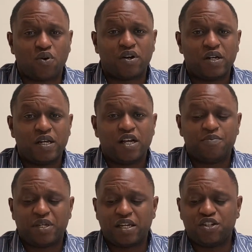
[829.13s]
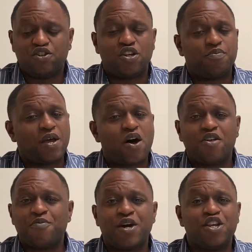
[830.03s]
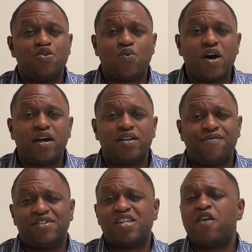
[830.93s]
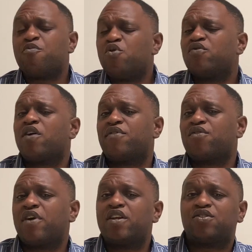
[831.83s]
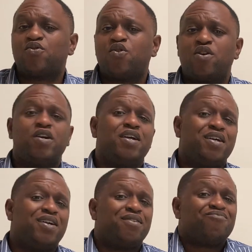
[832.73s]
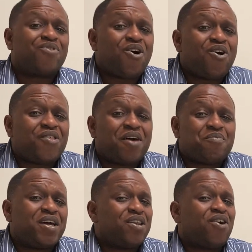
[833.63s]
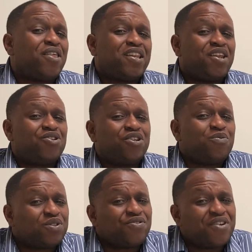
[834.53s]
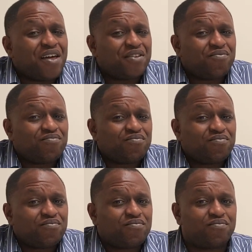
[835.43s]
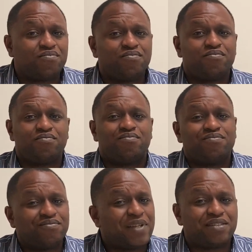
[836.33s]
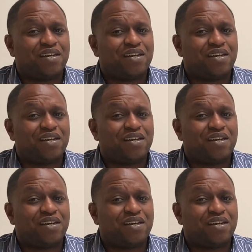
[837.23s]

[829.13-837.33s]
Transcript: Because you can pay all the money you want, if it's not removed off your credit score, all that money and all that energy was for nothing. That's not good.